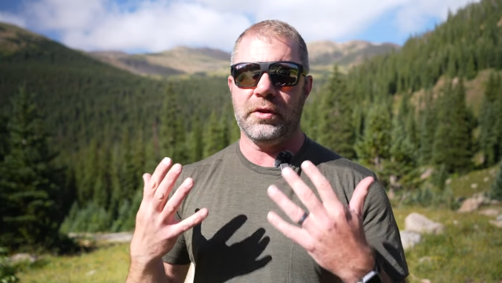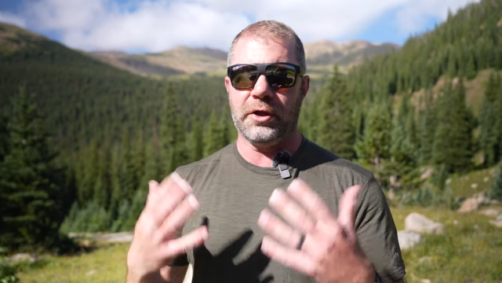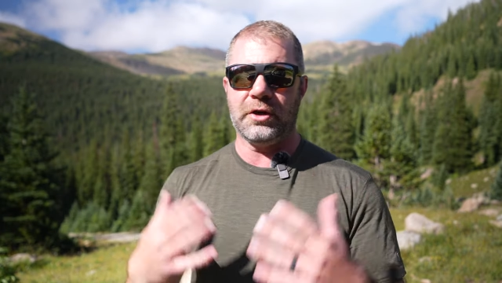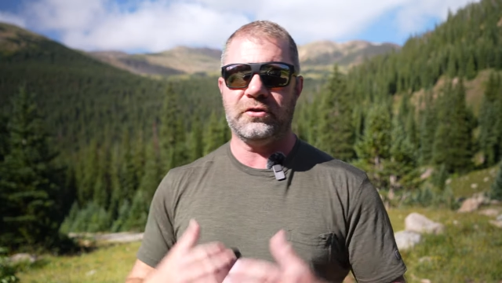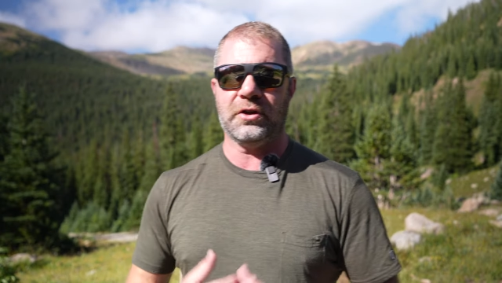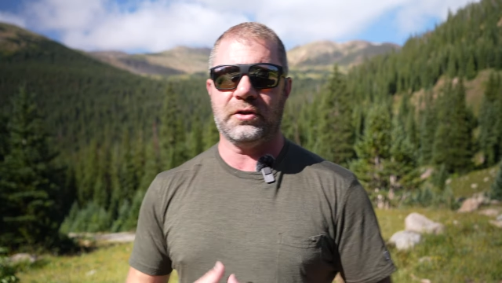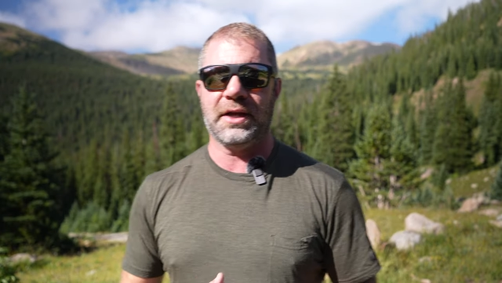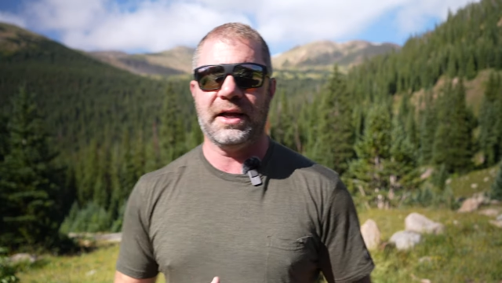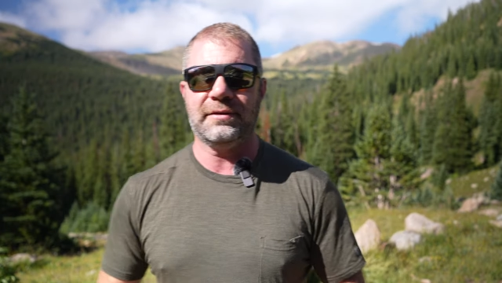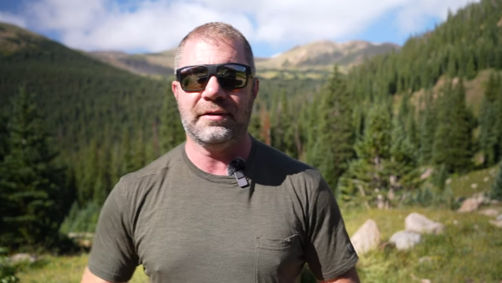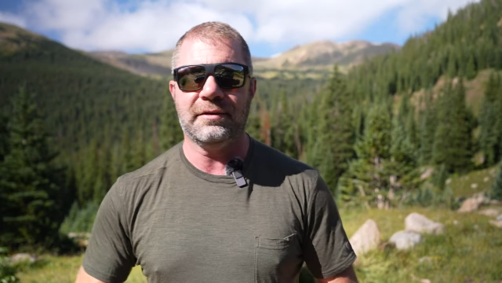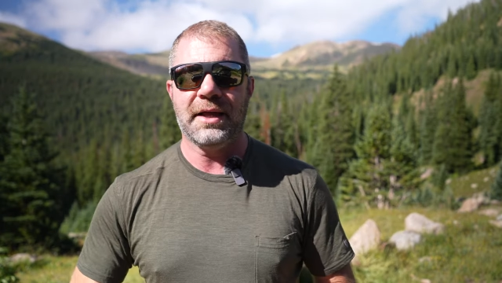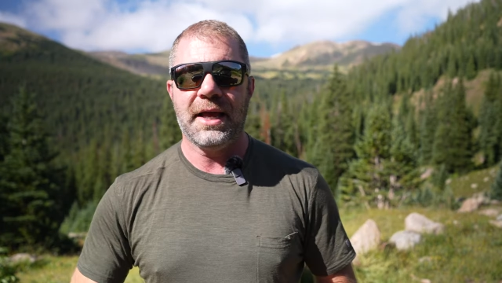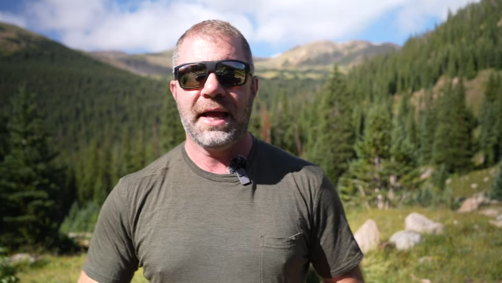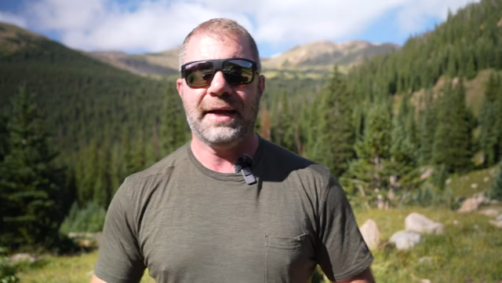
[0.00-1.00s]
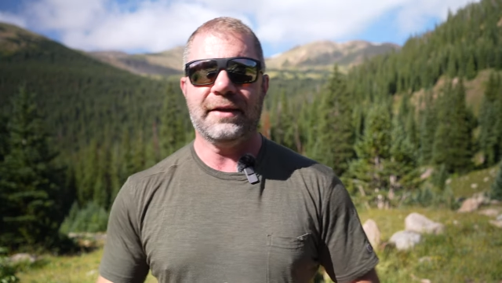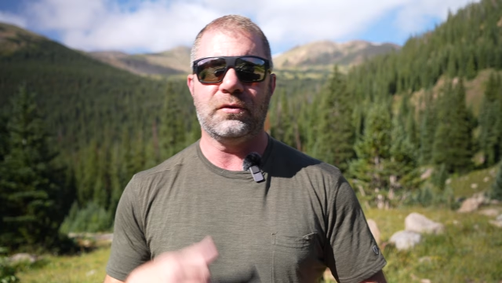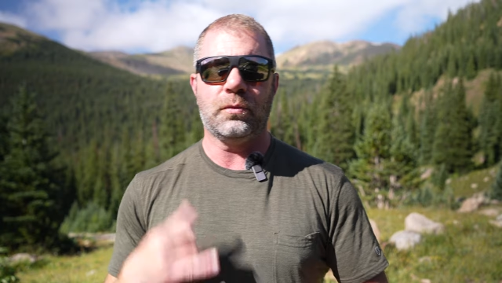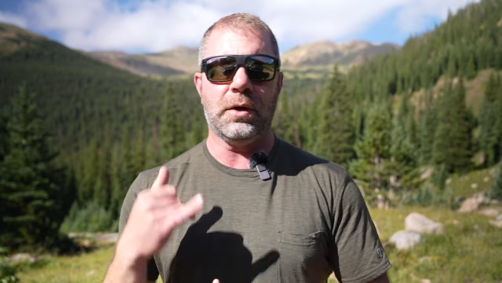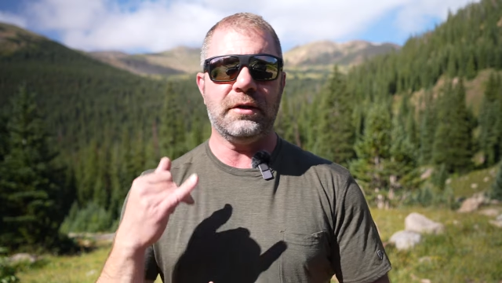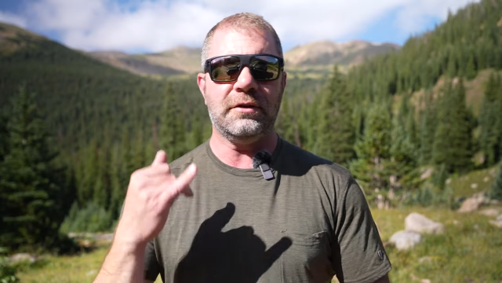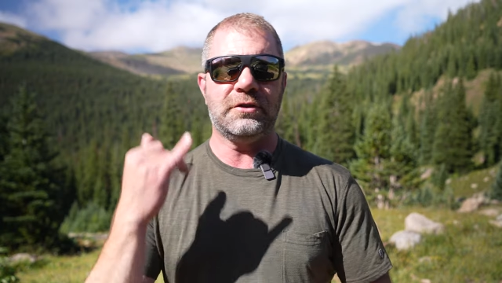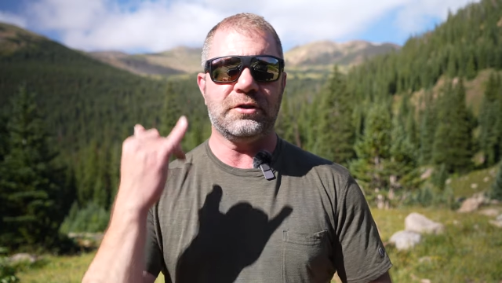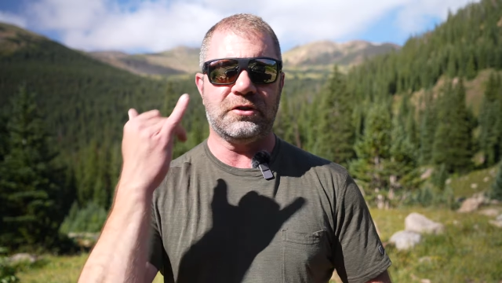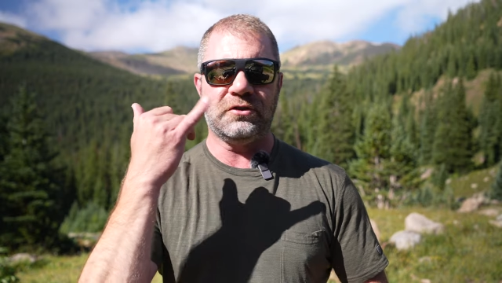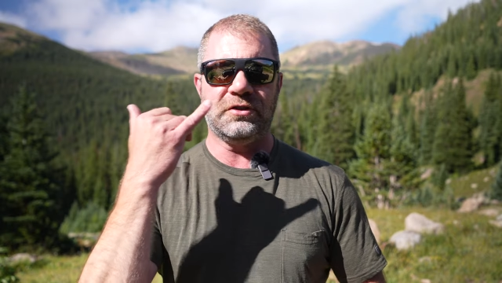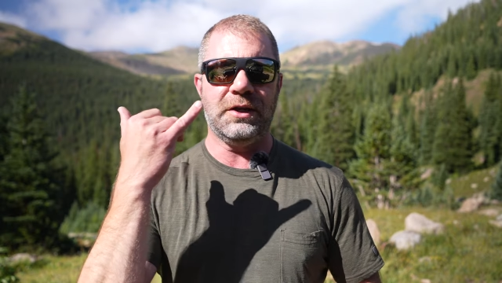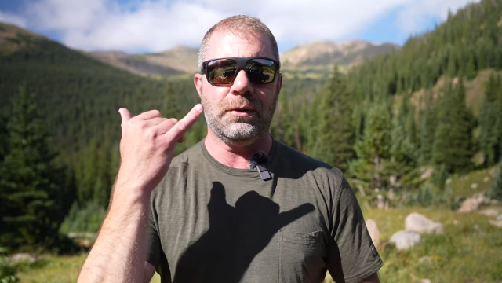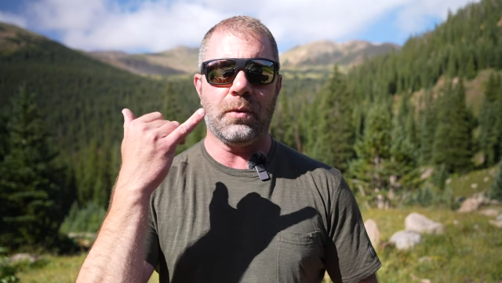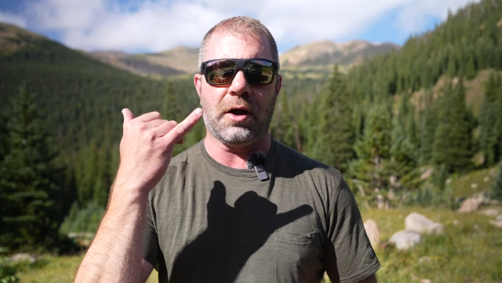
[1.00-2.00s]
their sunglasses, as well as their
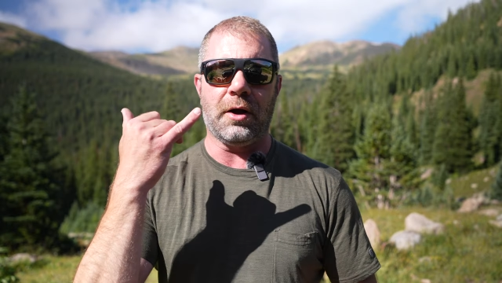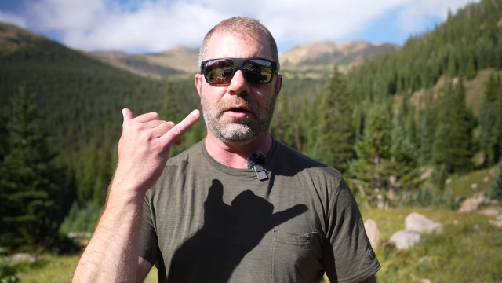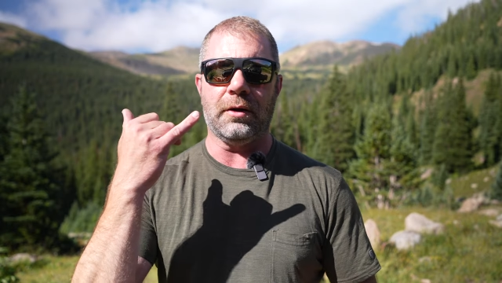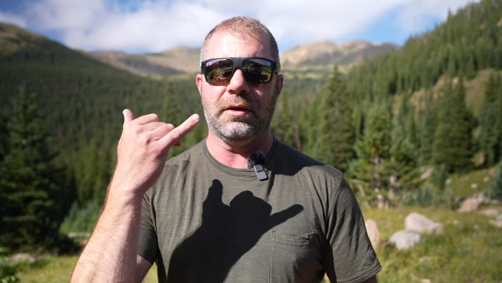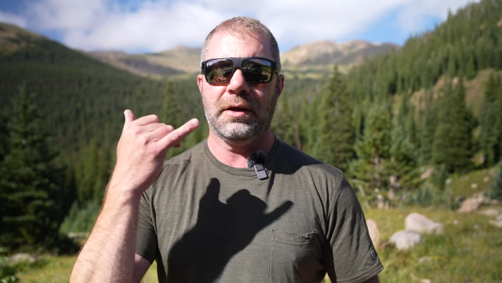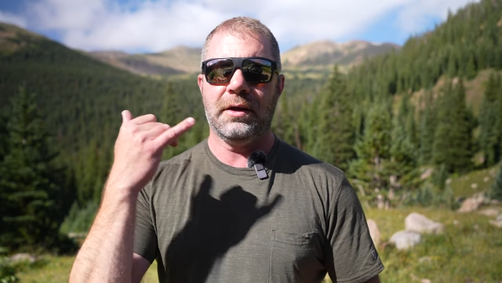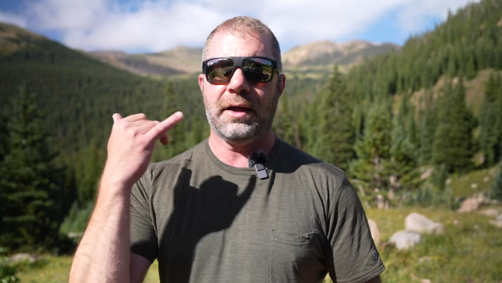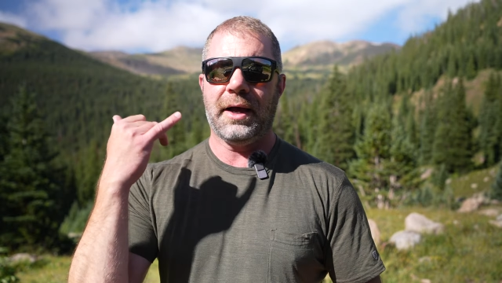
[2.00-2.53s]
Sewell.